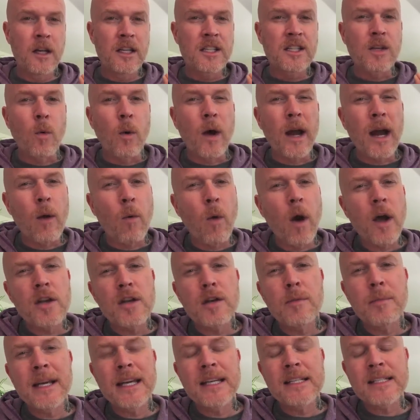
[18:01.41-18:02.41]
So, what I want you
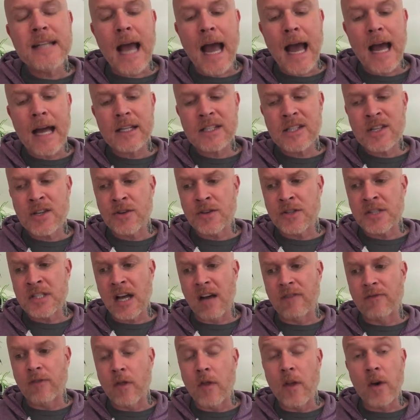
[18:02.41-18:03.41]
to begin to ask
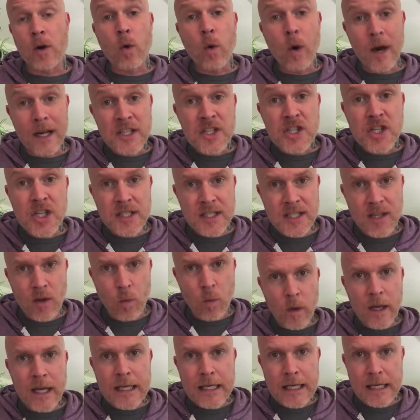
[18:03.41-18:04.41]
yourself, and the questions
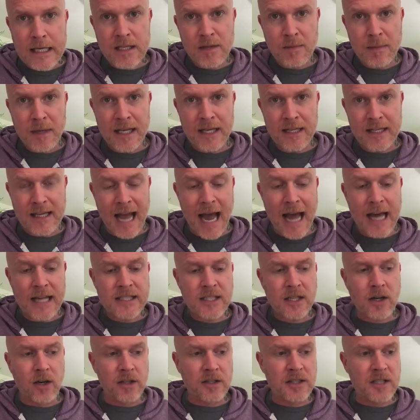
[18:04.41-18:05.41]
we need to begin to
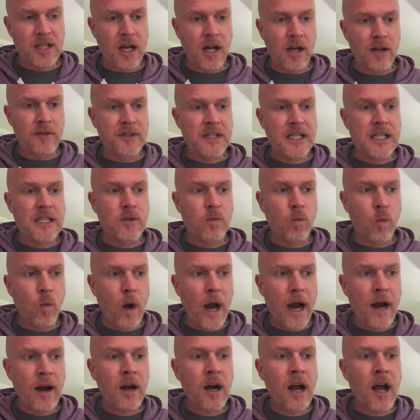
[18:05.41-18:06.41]
ask ourselves, is
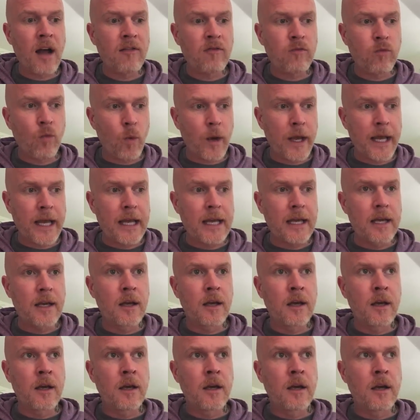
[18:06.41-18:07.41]
where have we
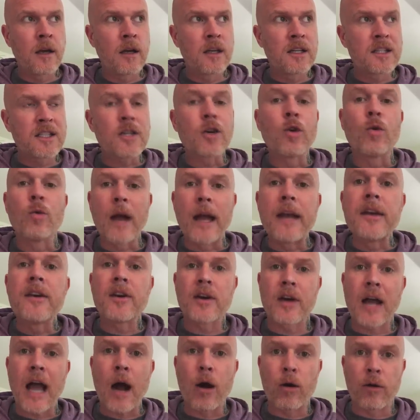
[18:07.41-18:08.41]

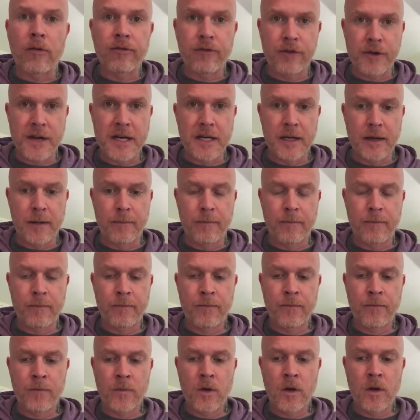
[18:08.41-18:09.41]
surrendered our freedom?
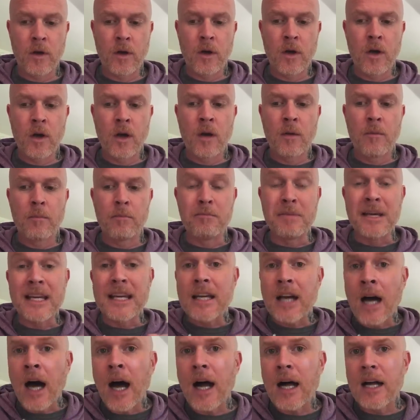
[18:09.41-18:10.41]

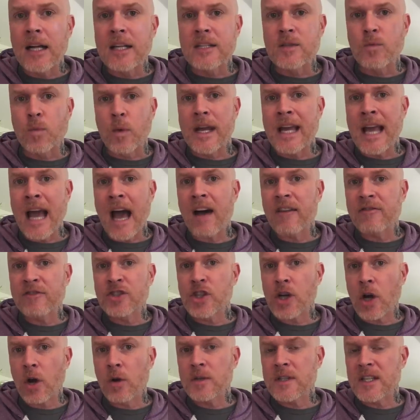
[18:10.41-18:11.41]
Because we have
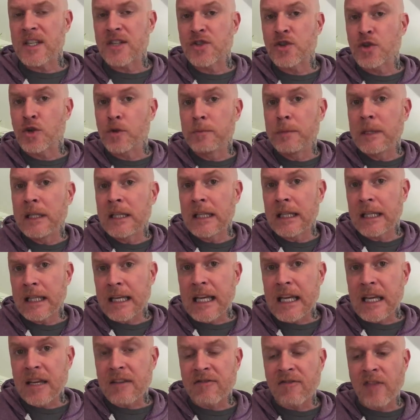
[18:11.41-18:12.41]
chosen to
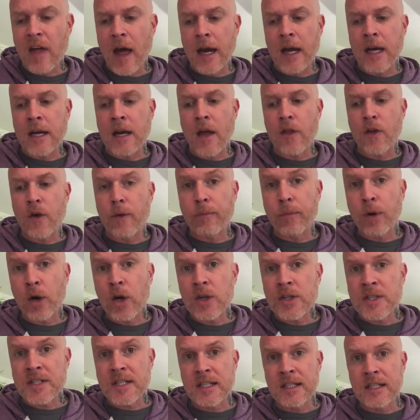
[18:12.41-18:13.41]
believe that another
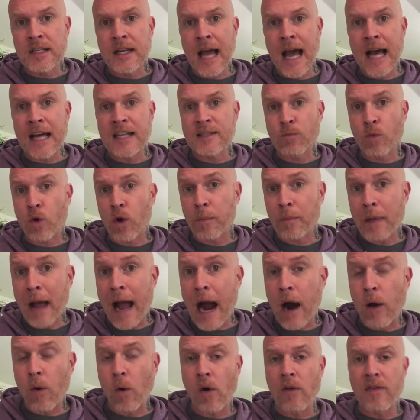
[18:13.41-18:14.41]
person has more
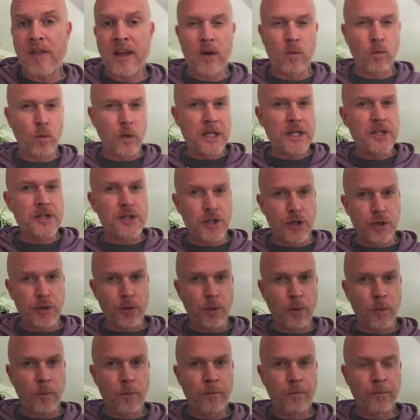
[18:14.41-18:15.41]
power than we
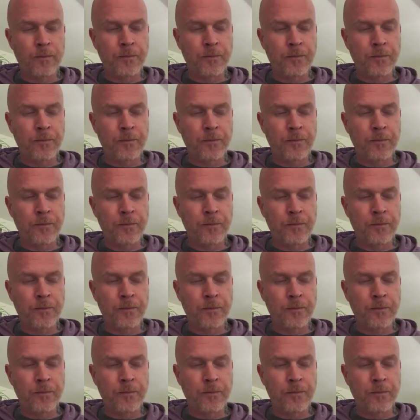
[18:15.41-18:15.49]
do.